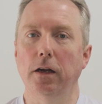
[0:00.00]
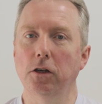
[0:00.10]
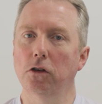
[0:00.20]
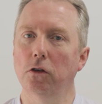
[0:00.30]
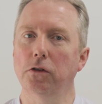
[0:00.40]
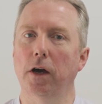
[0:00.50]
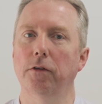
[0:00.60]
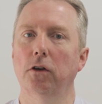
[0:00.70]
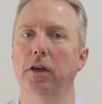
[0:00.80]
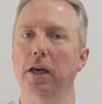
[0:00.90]
And you should also have
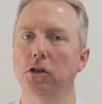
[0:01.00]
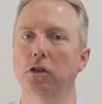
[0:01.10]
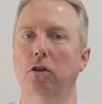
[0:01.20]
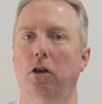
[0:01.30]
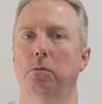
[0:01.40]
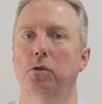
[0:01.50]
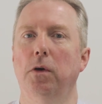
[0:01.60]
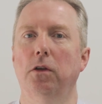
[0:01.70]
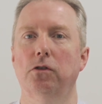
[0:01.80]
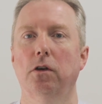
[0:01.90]
a location column as
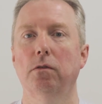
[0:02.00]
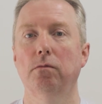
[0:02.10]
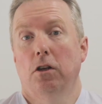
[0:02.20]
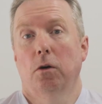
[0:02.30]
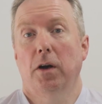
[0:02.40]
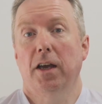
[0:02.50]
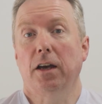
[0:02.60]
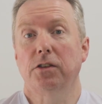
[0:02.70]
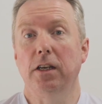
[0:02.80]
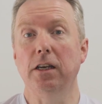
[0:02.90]
well. So do you know where your
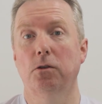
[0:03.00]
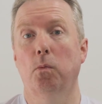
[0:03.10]
asset is?